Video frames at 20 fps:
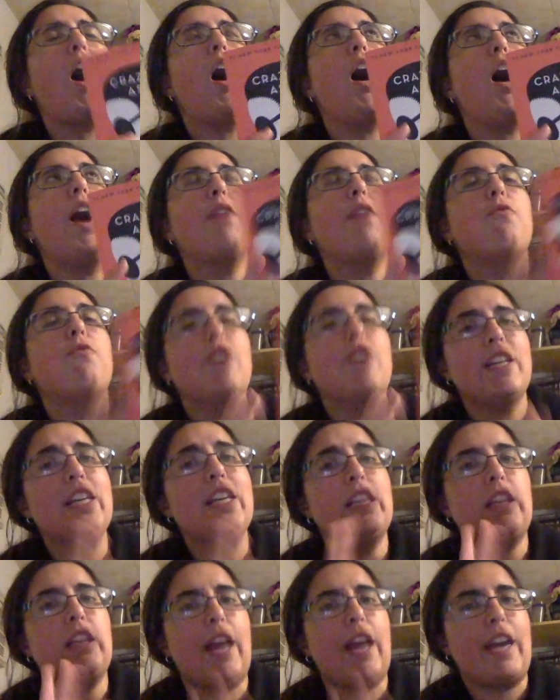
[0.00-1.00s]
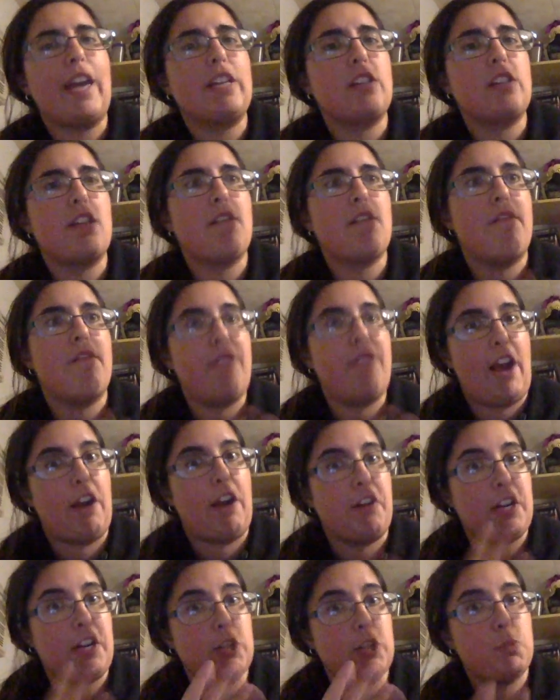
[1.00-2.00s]
really liked the
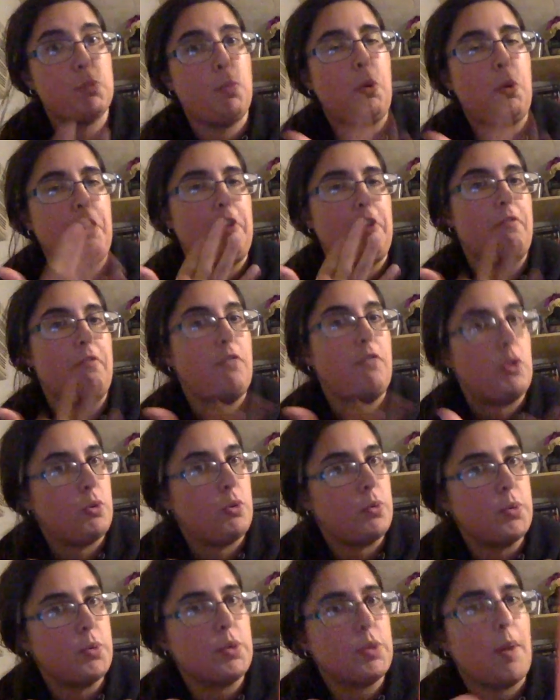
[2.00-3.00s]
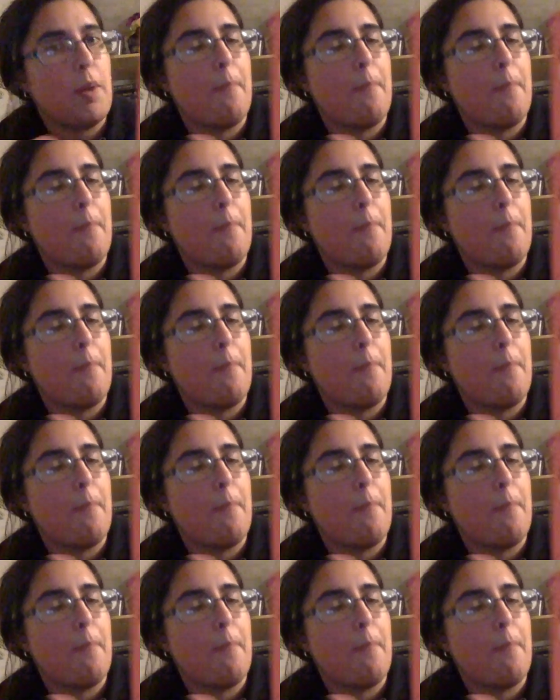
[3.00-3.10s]
various point of views,